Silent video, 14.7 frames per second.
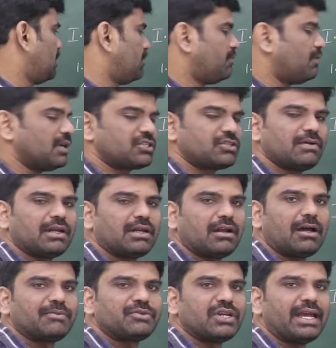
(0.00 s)
First one,
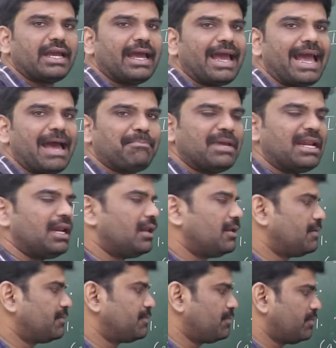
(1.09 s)
option A,
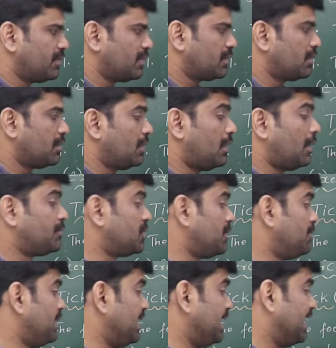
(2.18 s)
apple
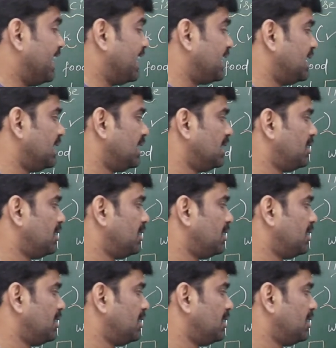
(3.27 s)
Option B egg,